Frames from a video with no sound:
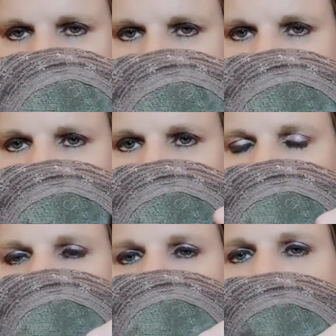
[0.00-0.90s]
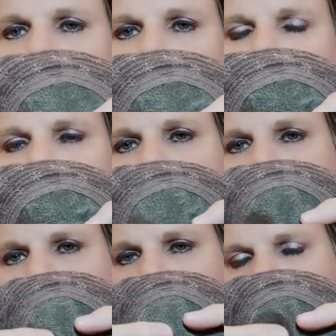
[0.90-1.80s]
she's a smaller
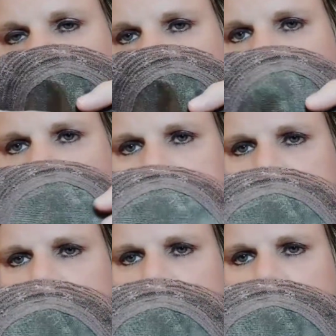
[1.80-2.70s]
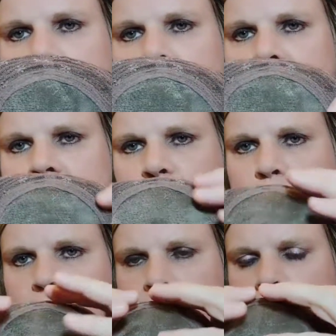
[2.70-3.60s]
monofilament top than this
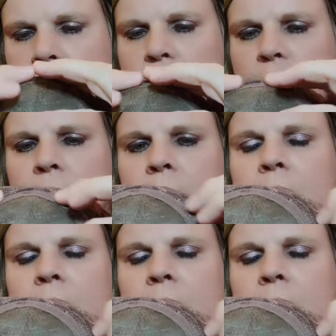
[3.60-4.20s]
part right here